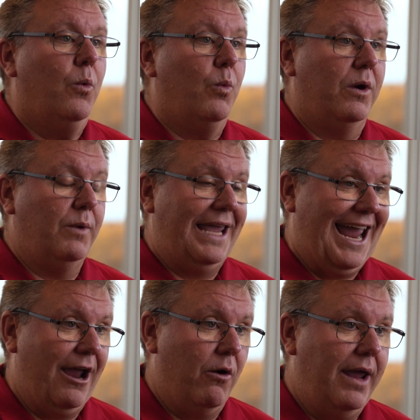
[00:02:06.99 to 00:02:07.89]
When we
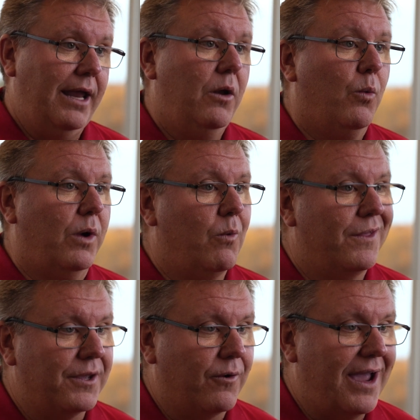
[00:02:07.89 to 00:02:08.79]
aerate, we
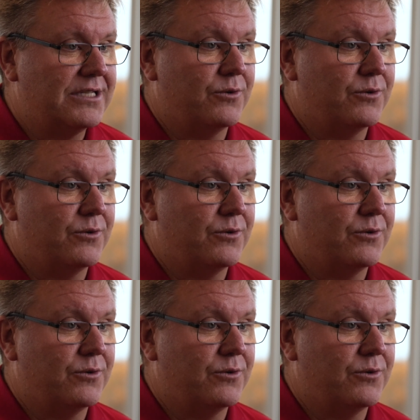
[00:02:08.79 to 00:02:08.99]
want the grass